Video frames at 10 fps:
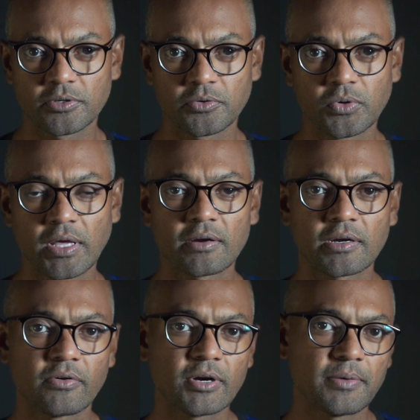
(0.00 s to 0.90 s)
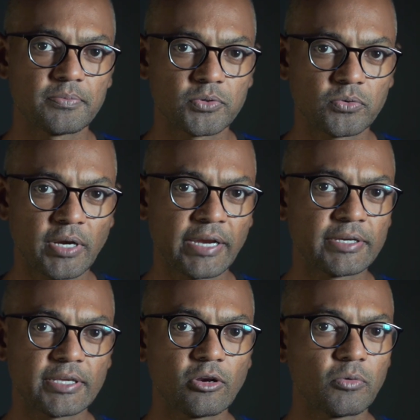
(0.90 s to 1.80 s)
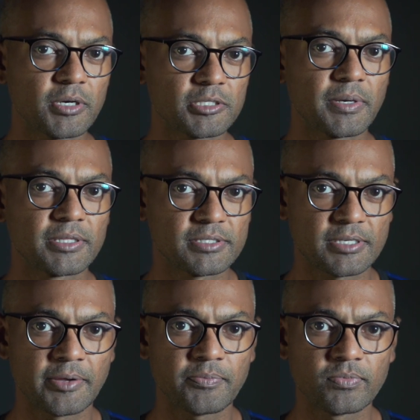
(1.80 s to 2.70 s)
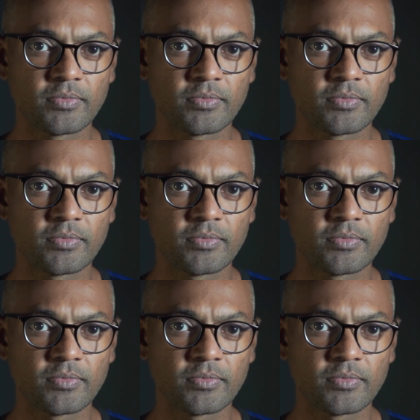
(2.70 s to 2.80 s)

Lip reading: you would have covered up to 90 kilometers by this time.